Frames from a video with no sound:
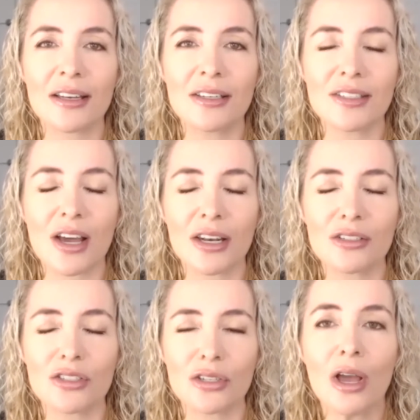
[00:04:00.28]

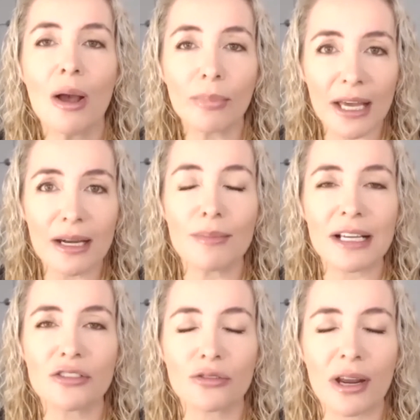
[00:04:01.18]
decided to play to my
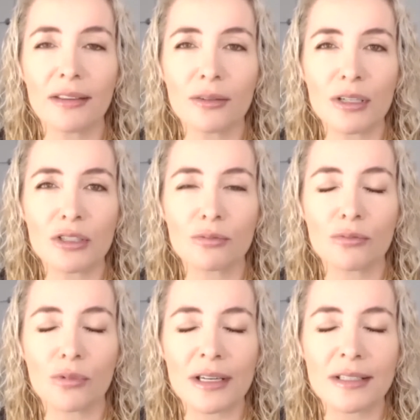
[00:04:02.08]
strength, which
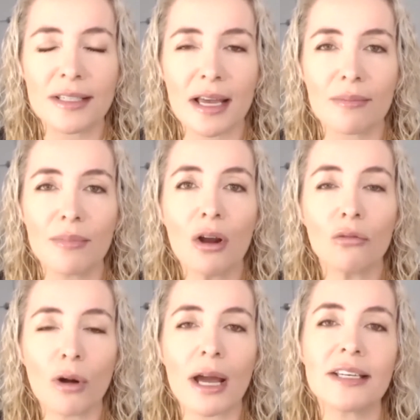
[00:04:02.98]
was
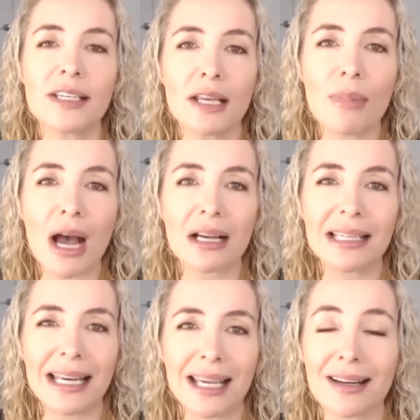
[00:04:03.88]
writing and
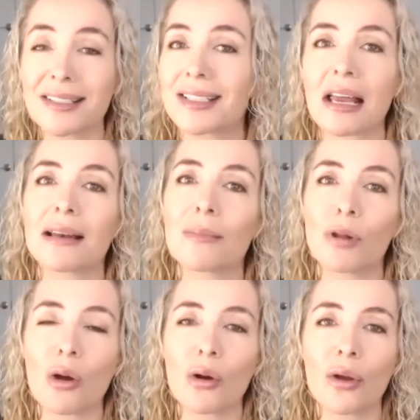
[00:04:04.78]
marketing, and I started a
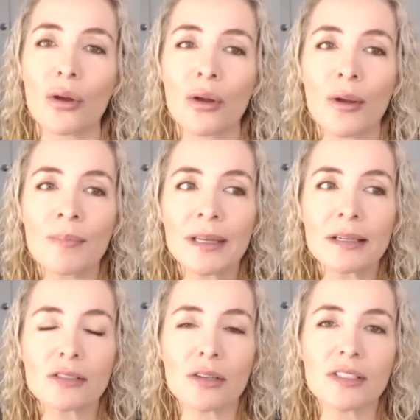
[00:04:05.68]
blog.
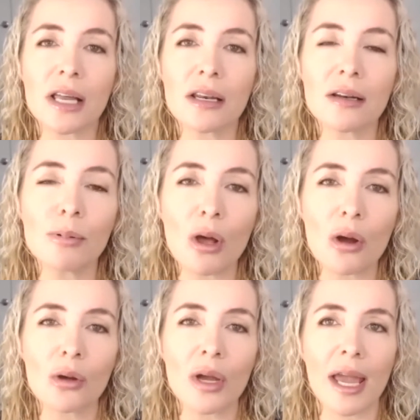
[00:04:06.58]
So I started a
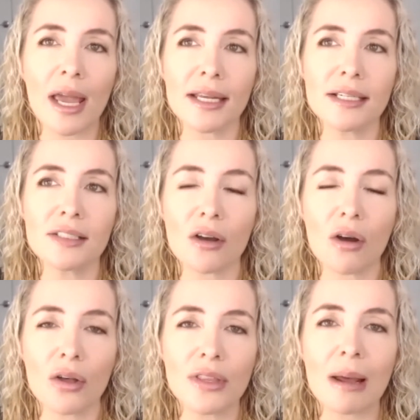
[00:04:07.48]
blog, and
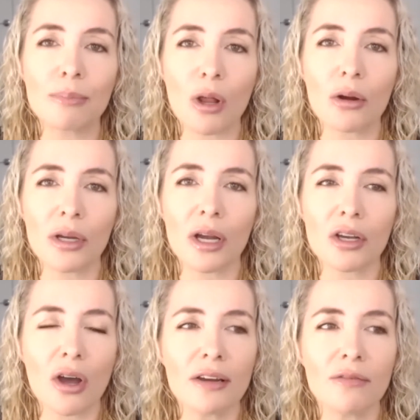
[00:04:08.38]
on that blog, I
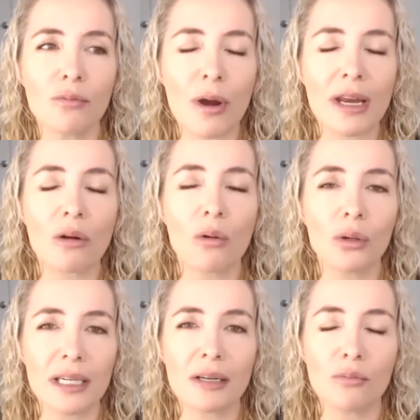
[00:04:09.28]
kind of went all
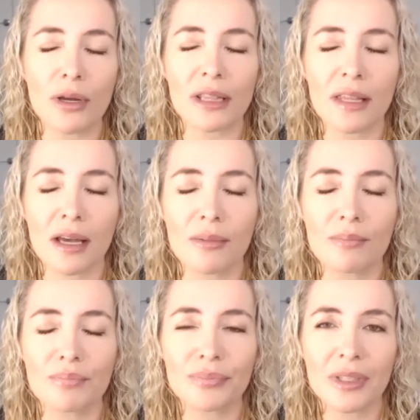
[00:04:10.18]
in with
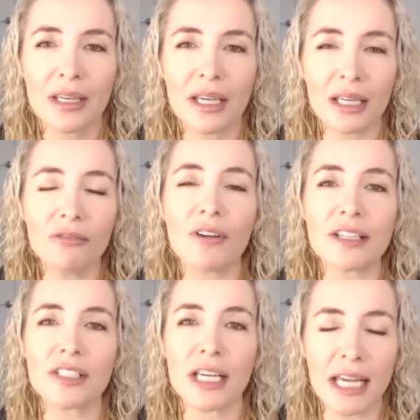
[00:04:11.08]

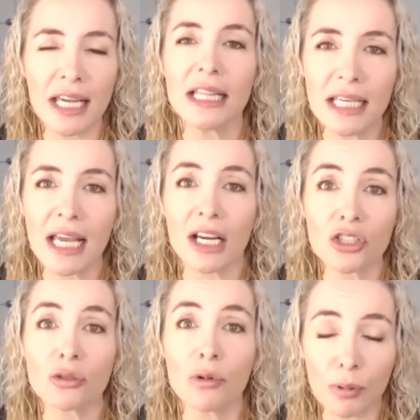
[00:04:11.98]
investing in the
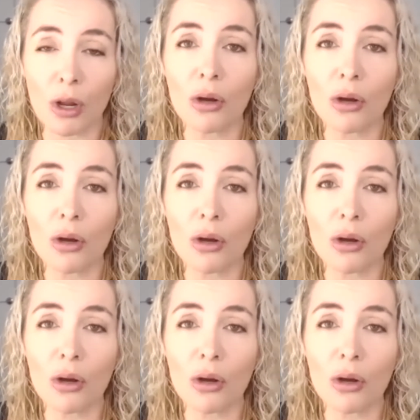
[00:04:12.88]
actual blog. It's